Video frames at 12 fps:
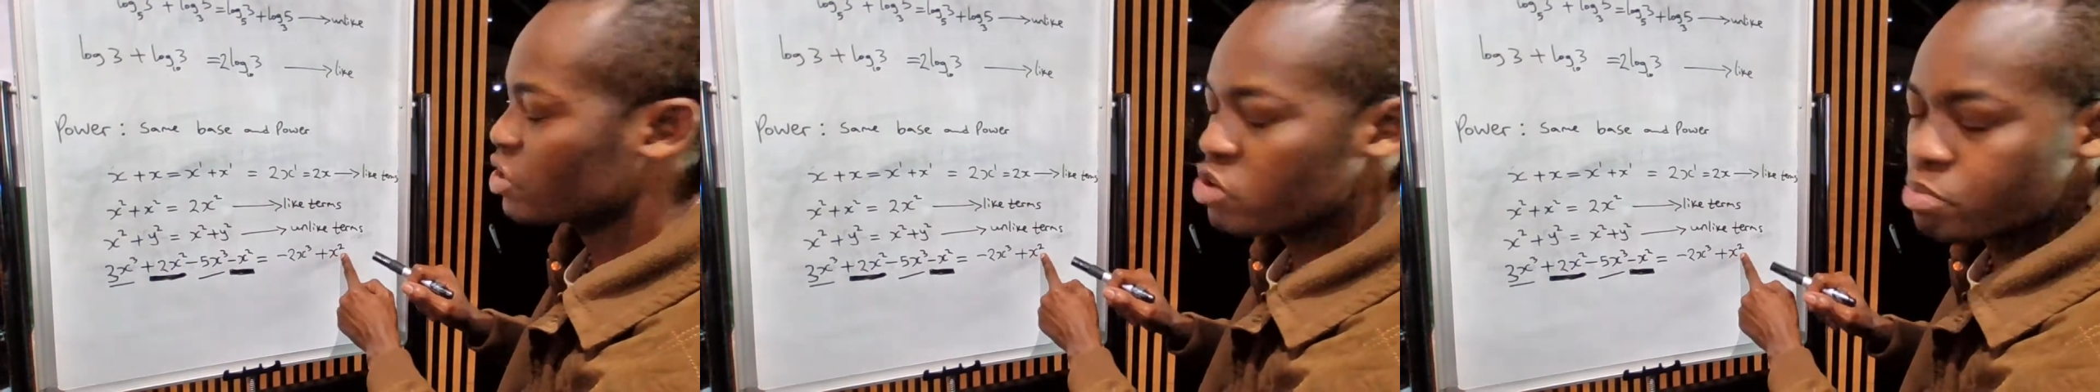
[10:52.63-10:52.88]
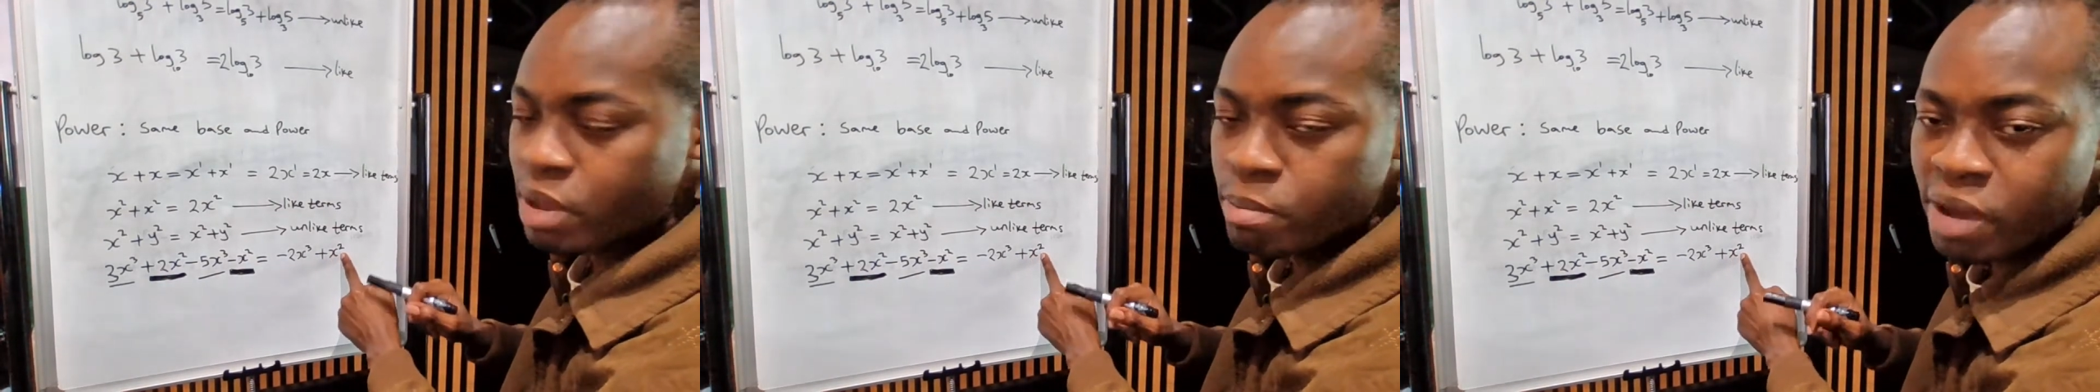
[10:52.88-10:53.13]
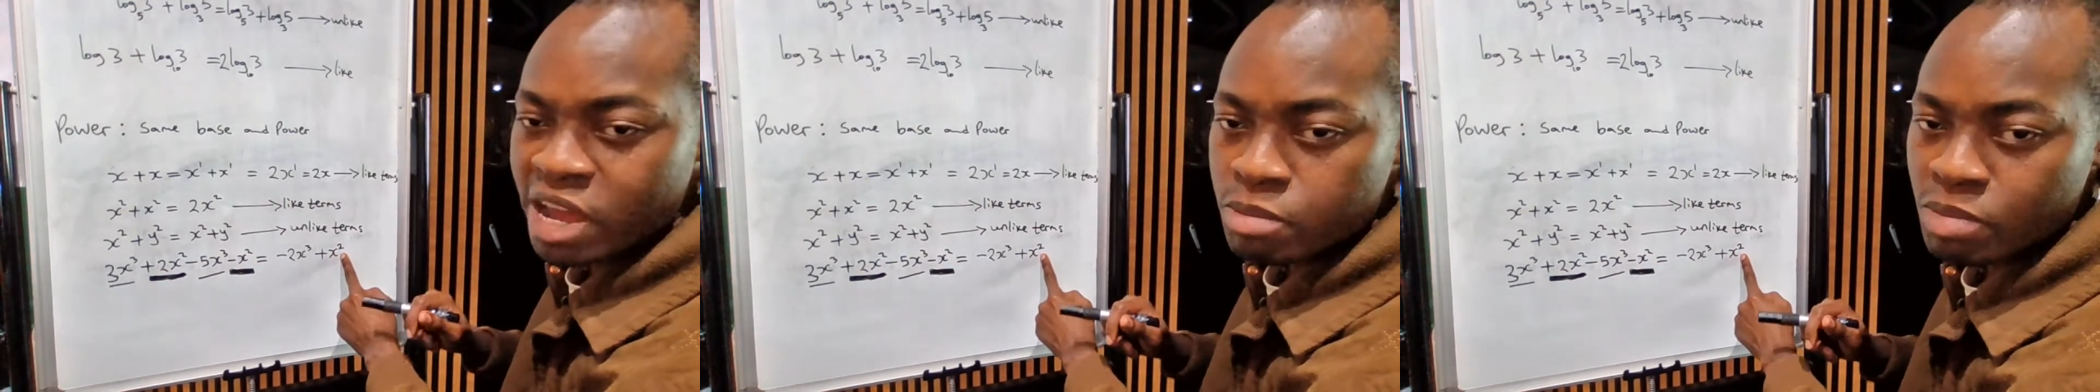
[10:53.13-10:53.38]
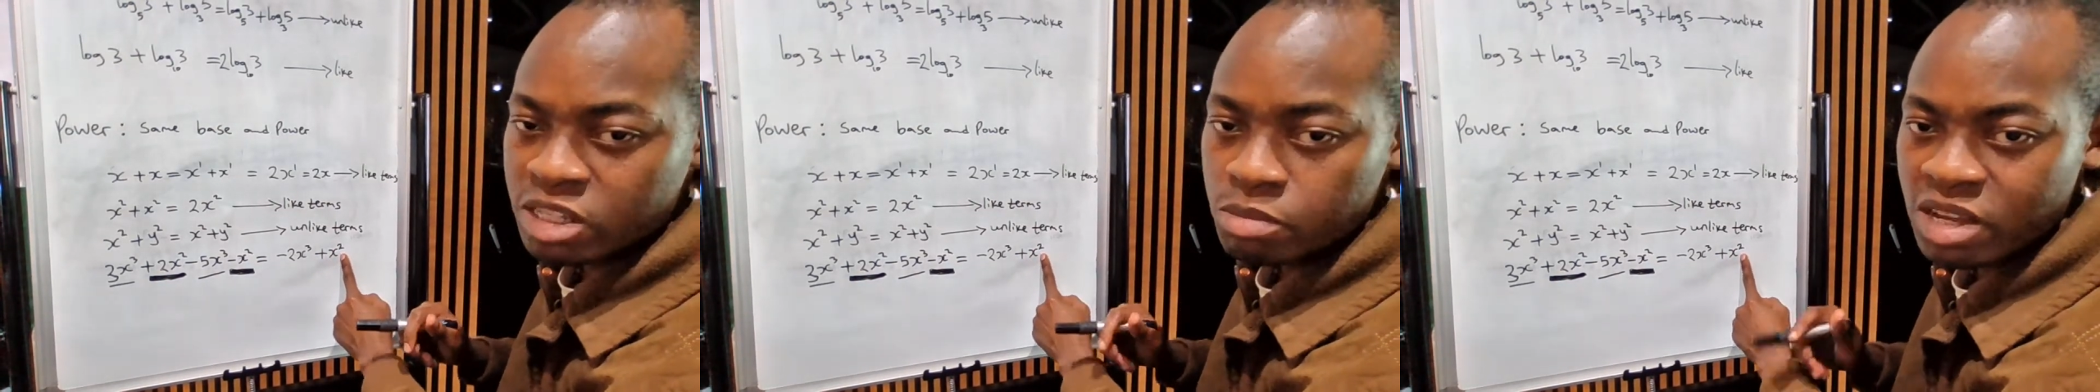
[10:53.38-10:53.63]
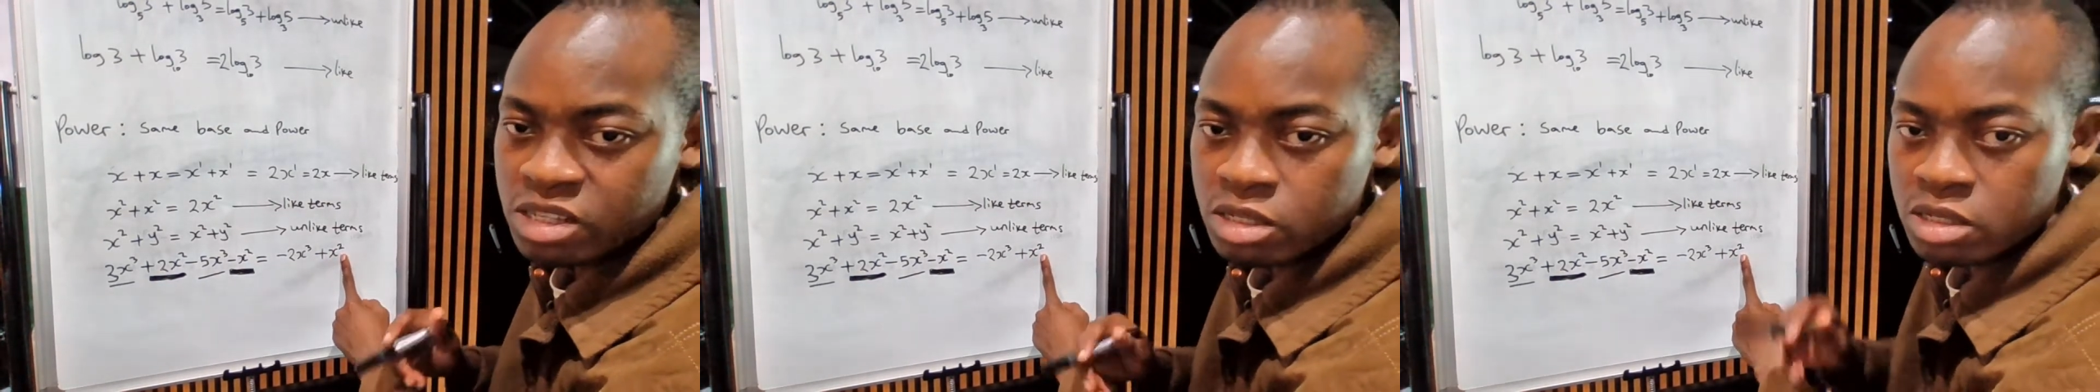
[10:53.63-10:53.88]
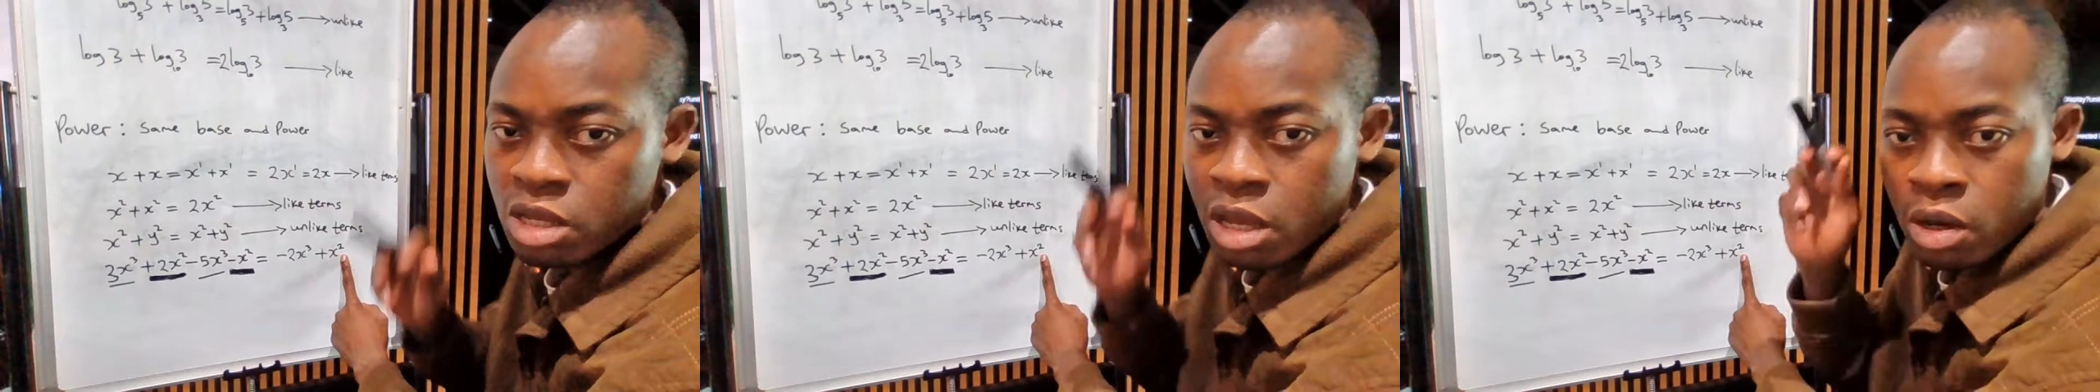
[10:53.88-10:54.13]
Remember, in
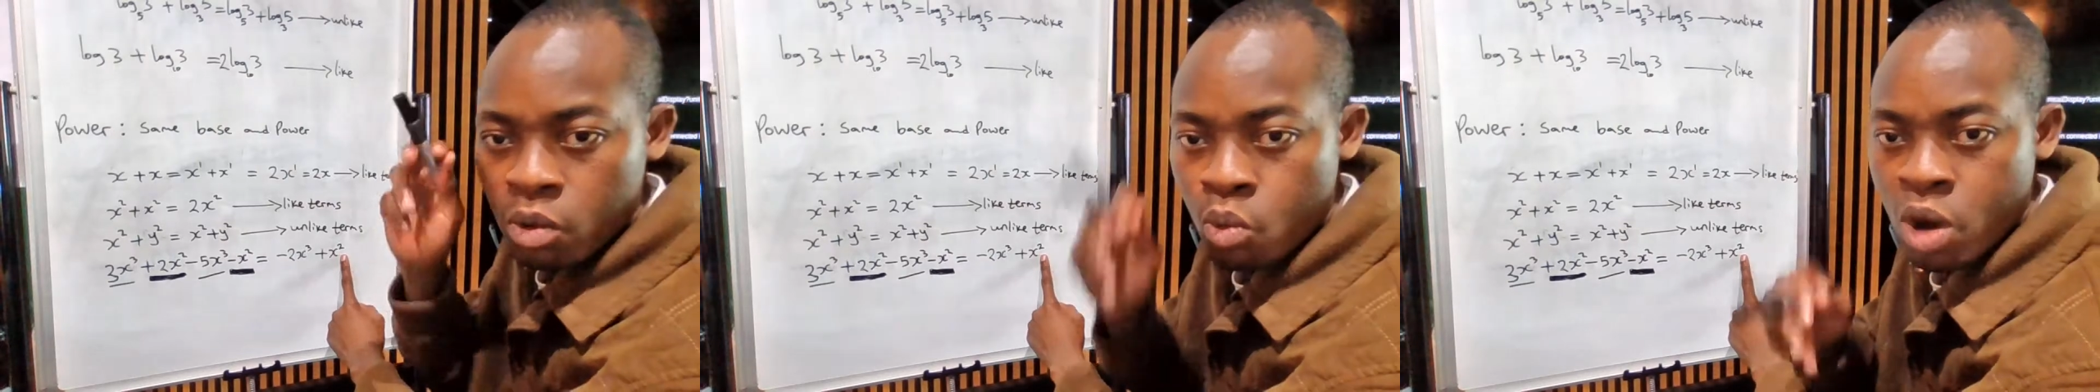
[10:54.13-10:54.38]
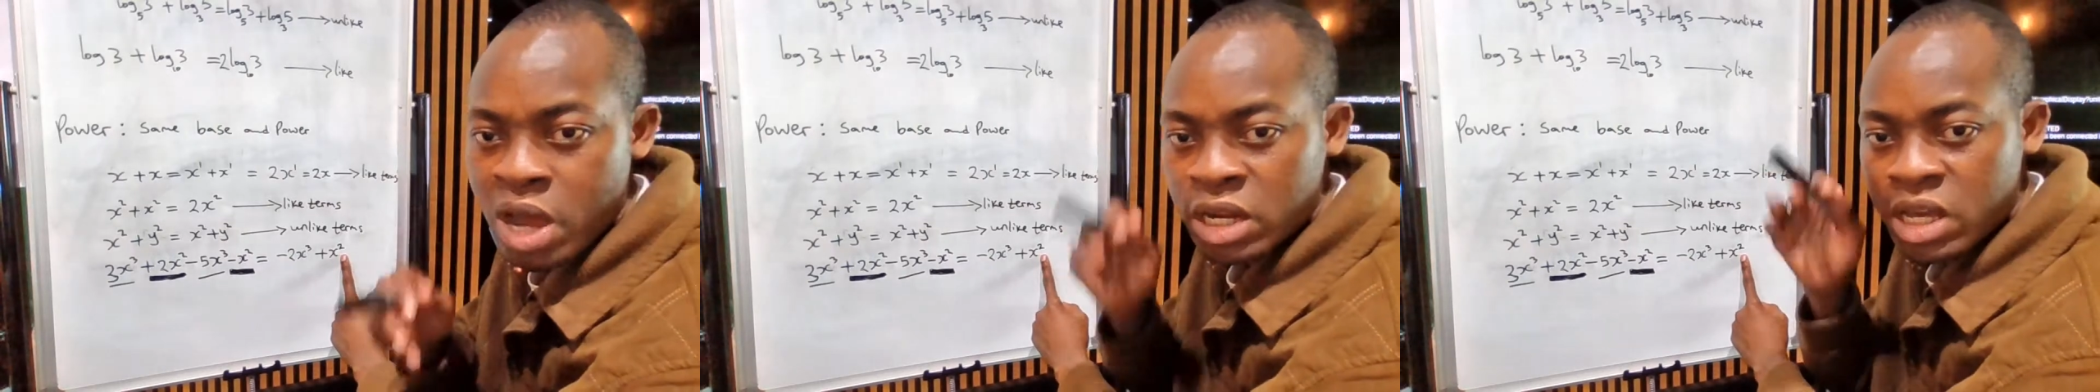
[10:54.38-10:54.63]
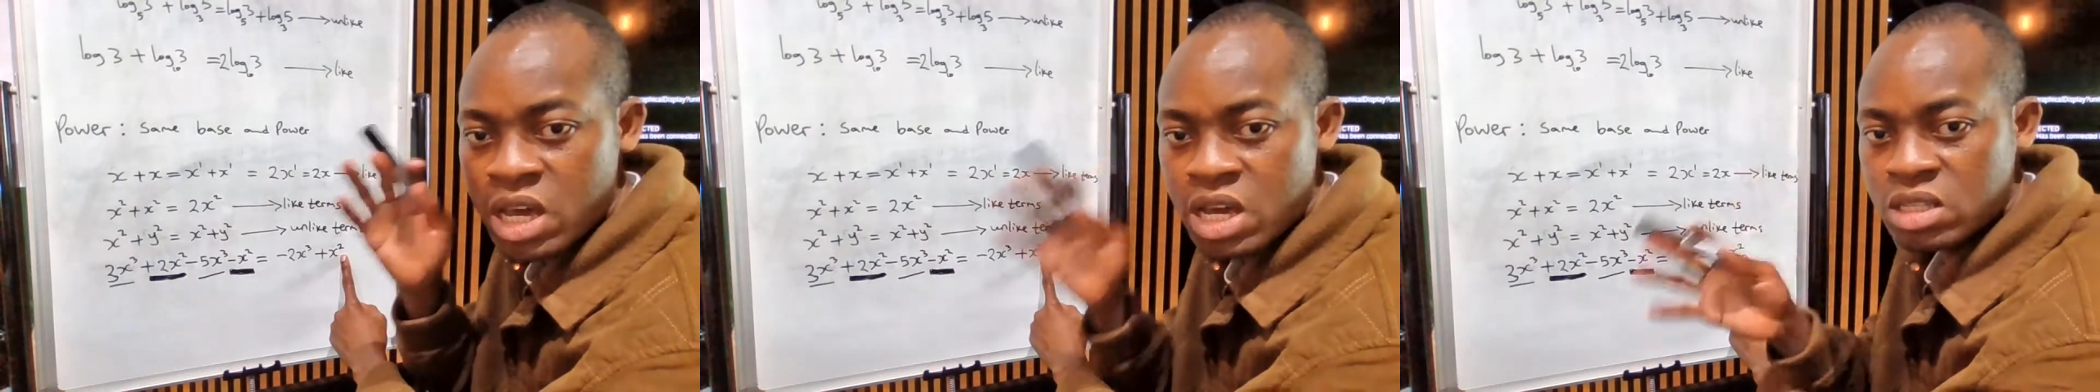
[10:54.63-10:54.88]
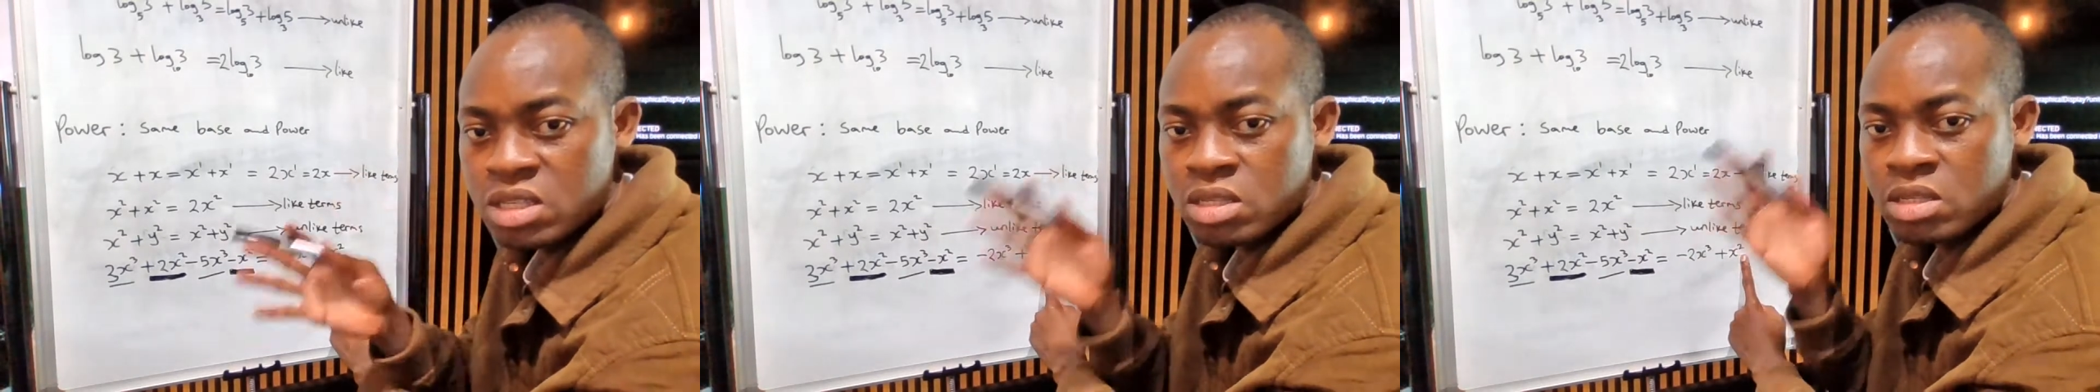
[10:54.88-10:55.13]
mathematics, 1s